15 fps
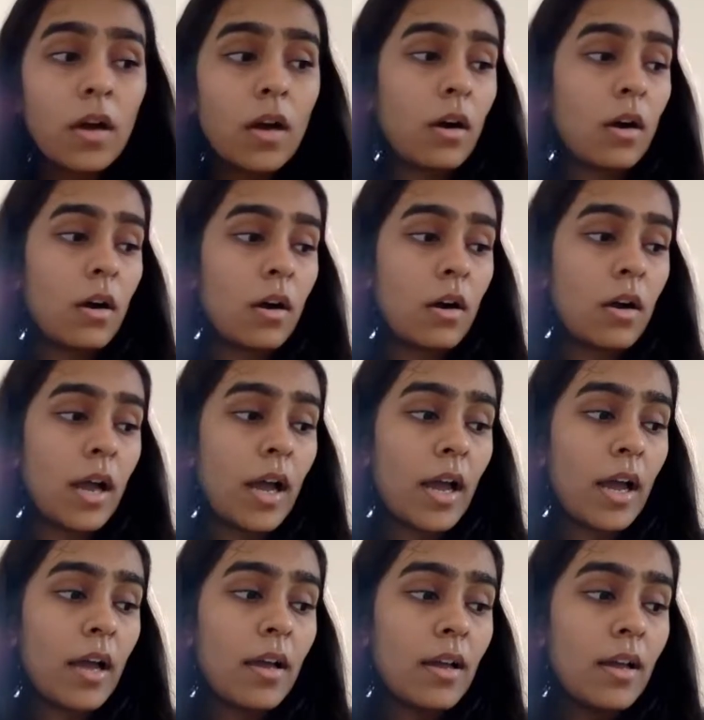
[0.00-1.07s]

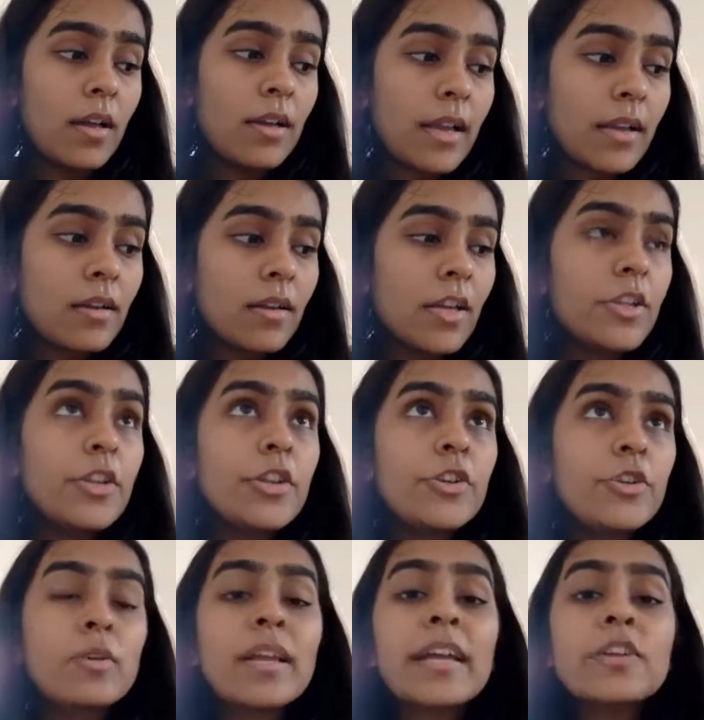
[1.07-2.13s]
Like
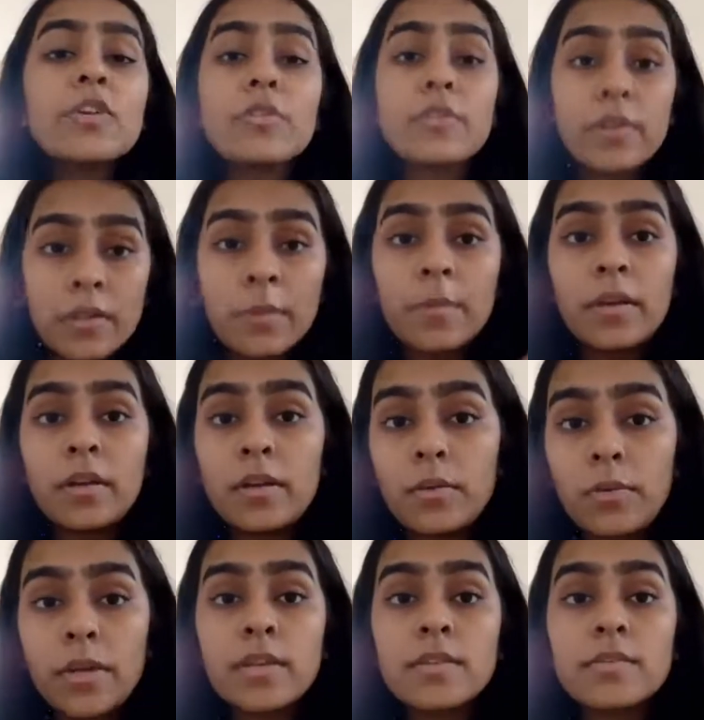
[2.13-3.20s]
you'll get your rhythm in it.
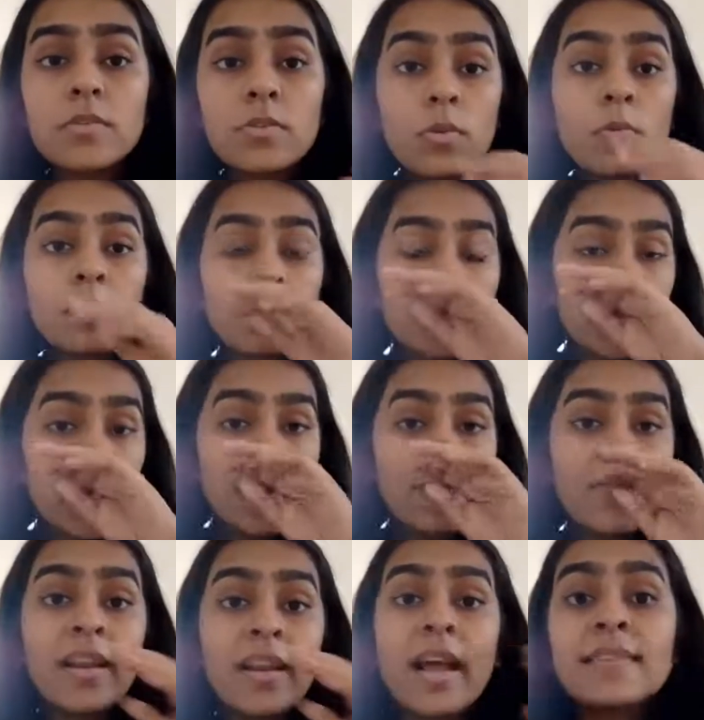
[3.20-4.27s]
Okay, so
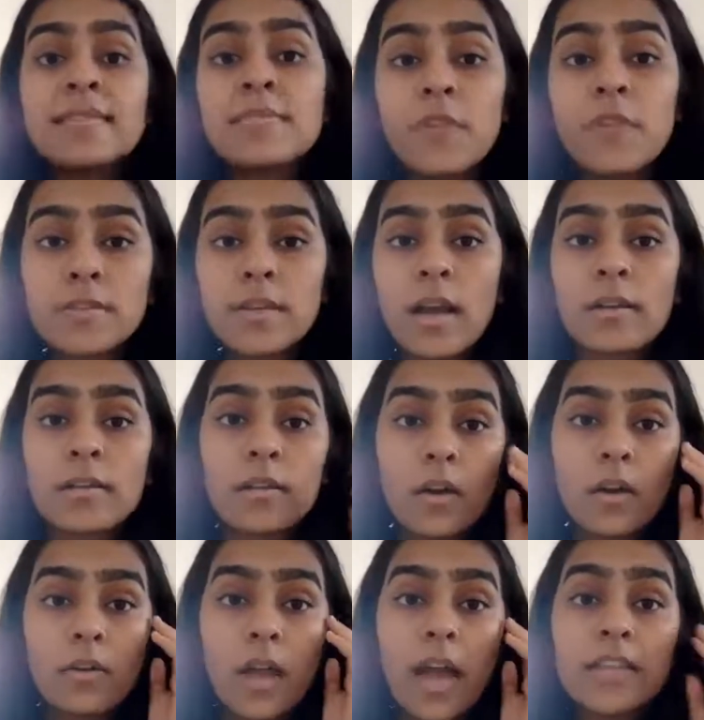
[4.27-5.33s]
when I first started
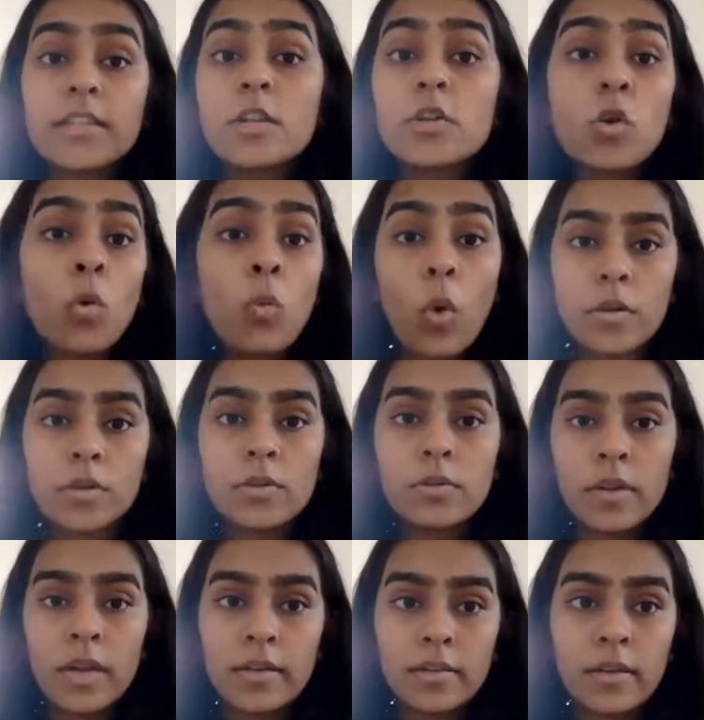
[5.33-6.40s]
out, I didn't know what to
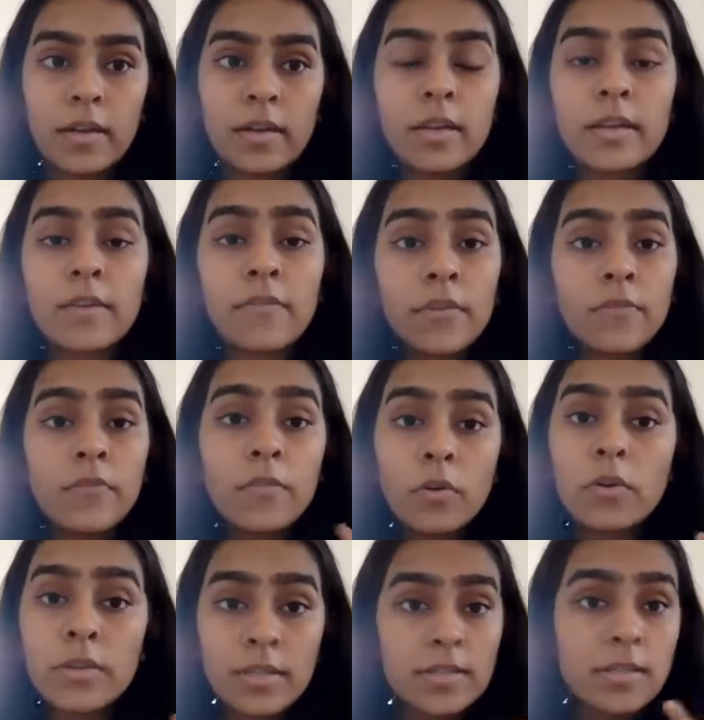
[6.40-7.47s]
write, right? Like when we
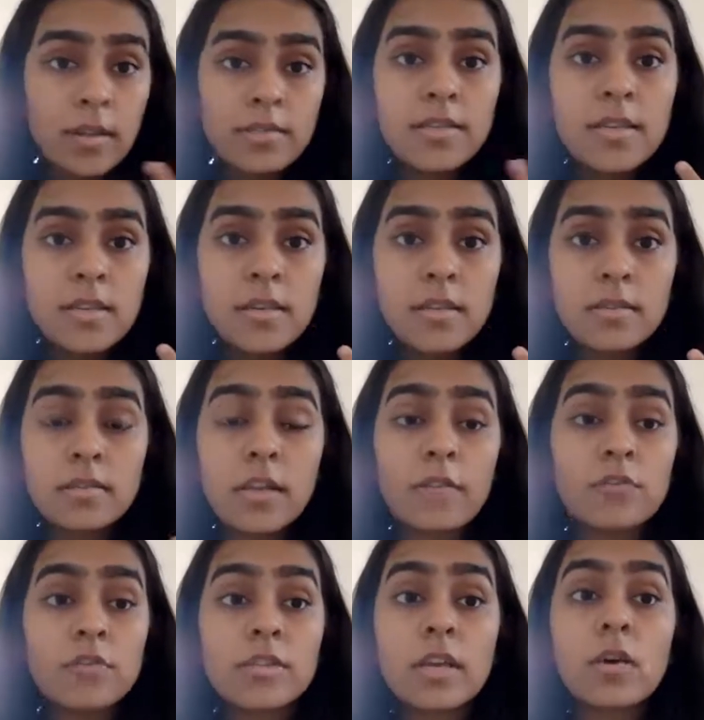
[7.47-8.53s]
were discussing cases, I was
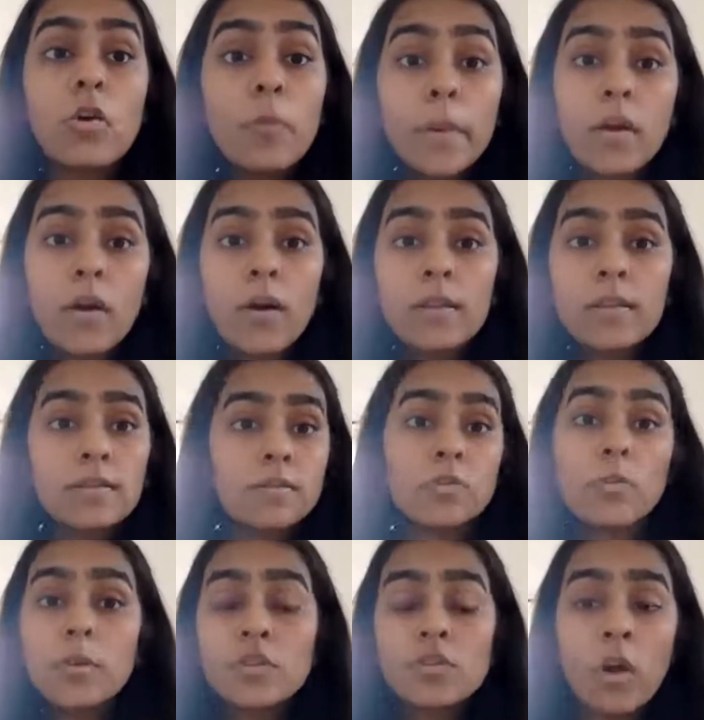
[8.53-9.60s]
just like, oh my God, there's so
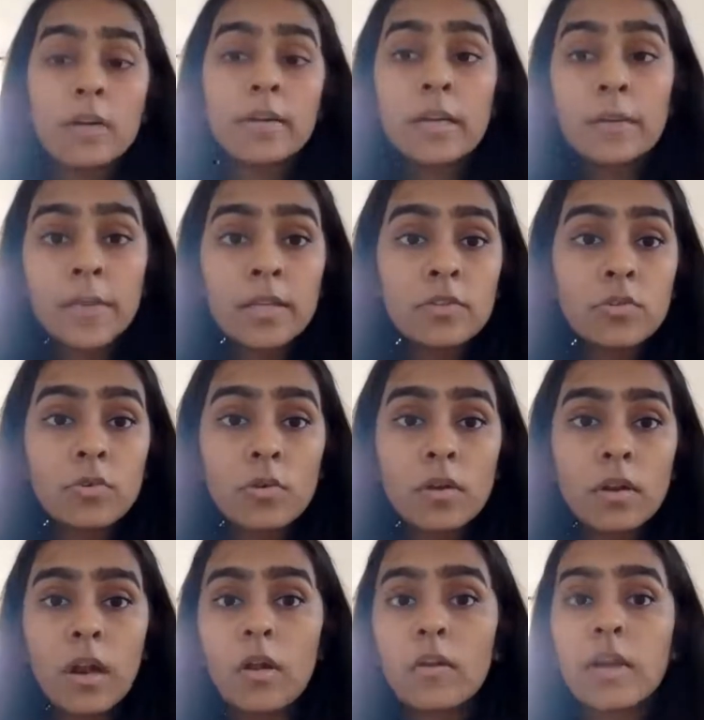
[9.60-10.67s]
much content being thrown
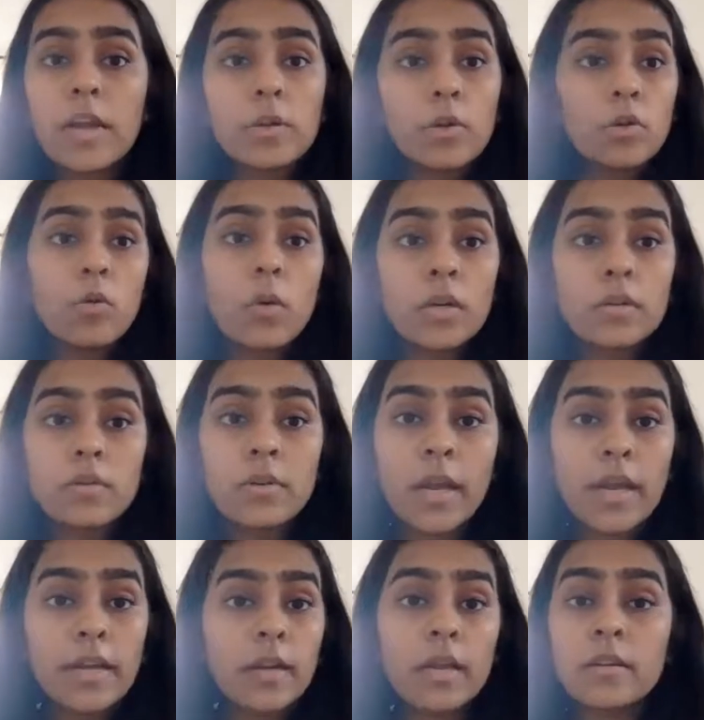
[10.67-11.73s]
around. I don't know what to
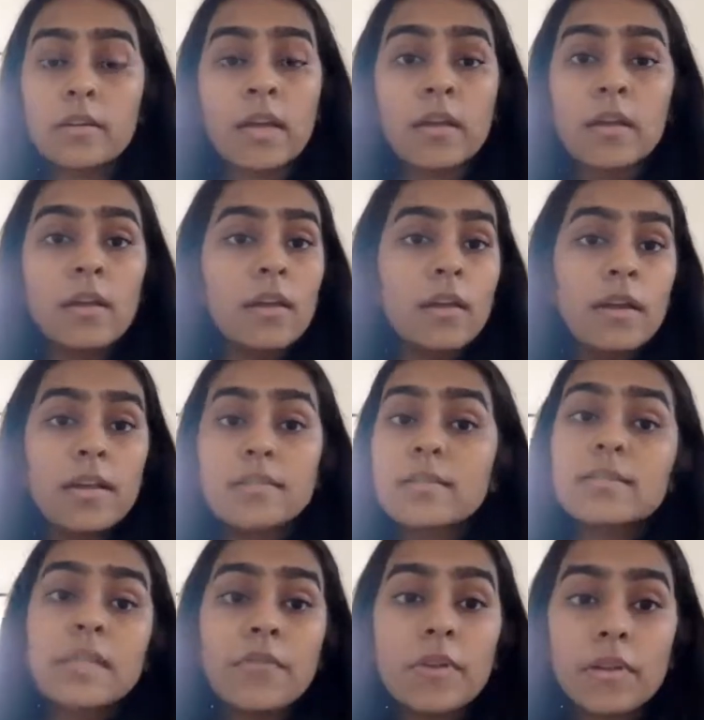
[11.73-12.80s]
write. Like, is
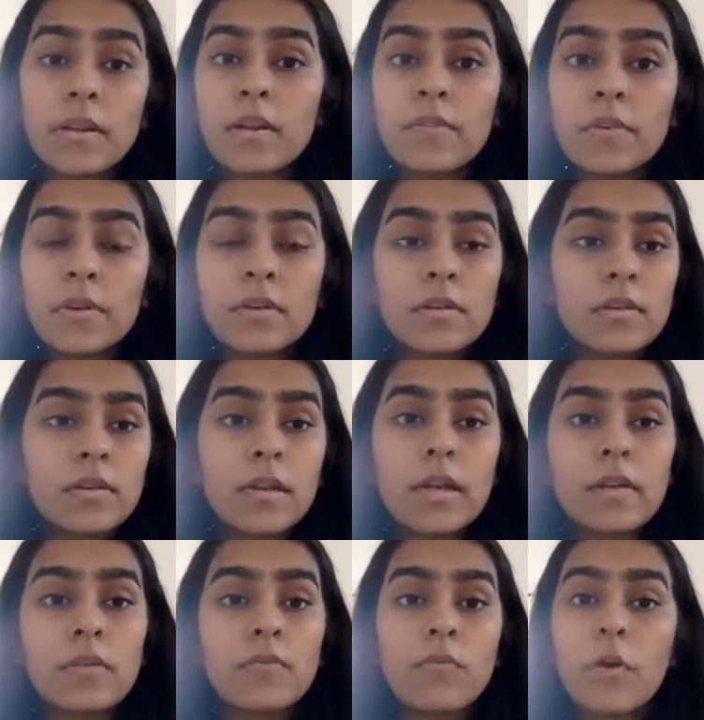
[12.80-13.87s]
this even relevant?
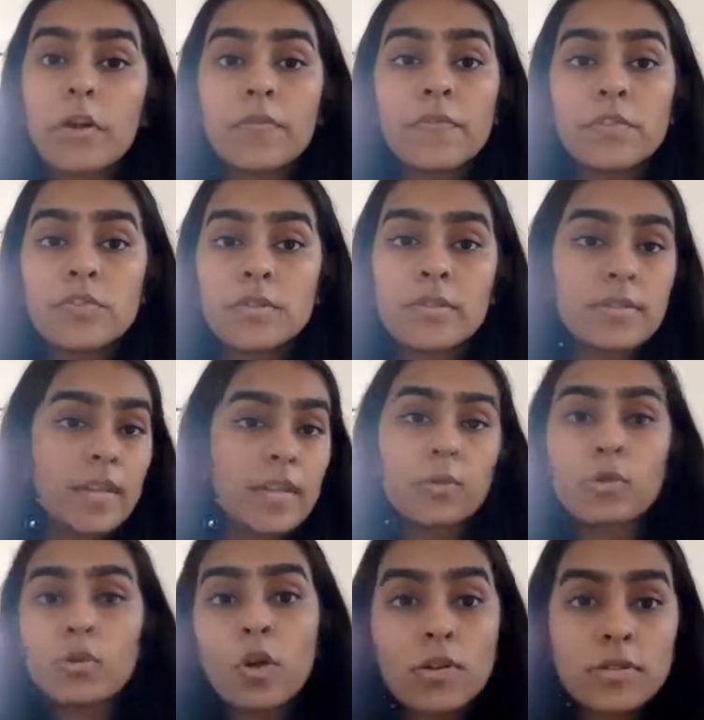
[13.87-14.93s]
Like, what if we just decide to
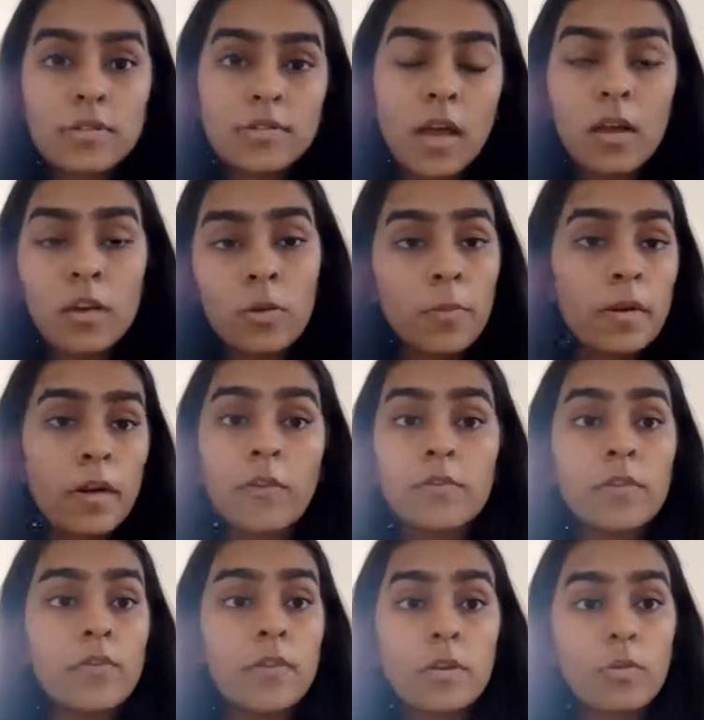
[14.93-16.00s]
toss this argument out of
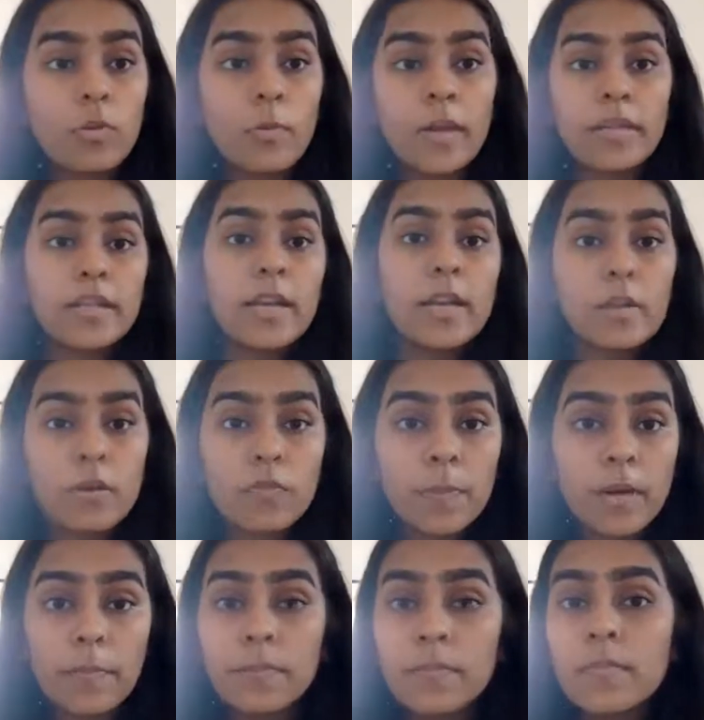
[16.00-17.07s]
the window by the end of
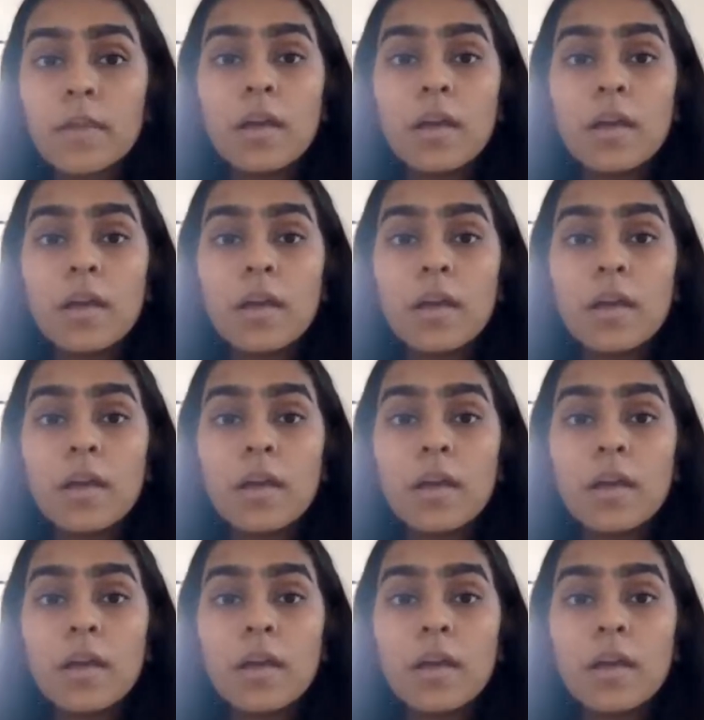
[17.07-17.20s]
prep?